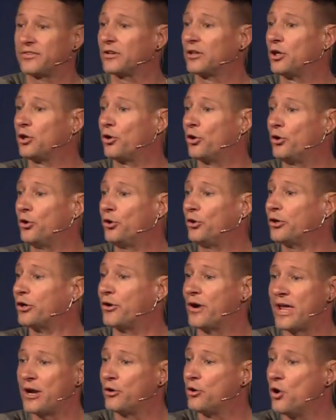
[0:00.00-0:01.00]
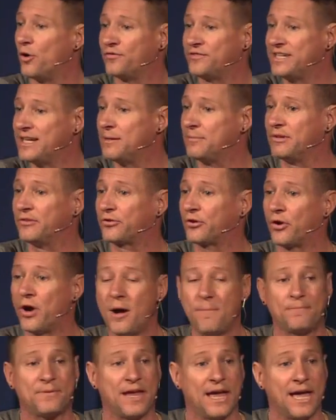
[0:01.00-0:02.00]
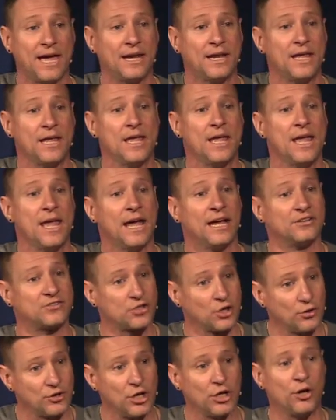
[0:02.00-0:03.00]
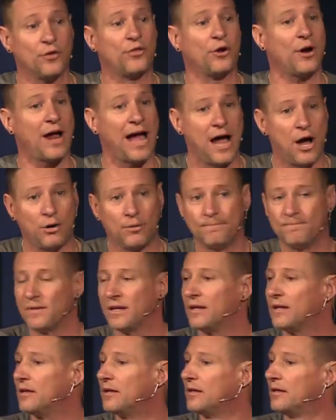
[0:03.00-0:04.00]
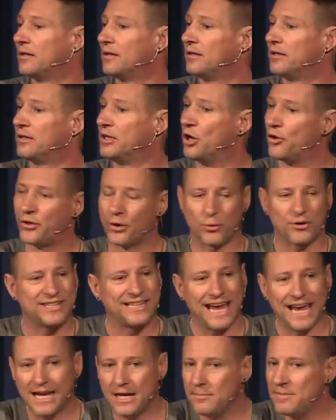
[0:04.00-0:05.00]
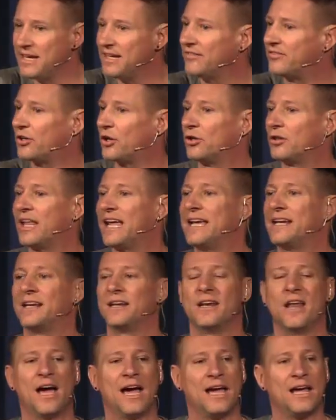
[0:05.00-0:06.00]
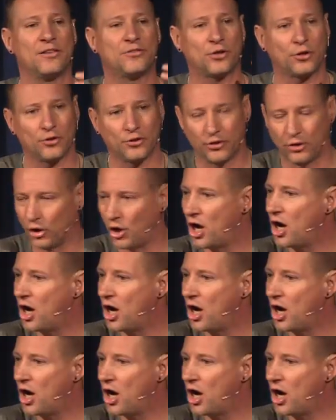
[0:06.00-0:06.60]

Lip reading: a little earlier, and I don't know if demons are up yet. And so, they're out, they were gaming till late at night. They're a little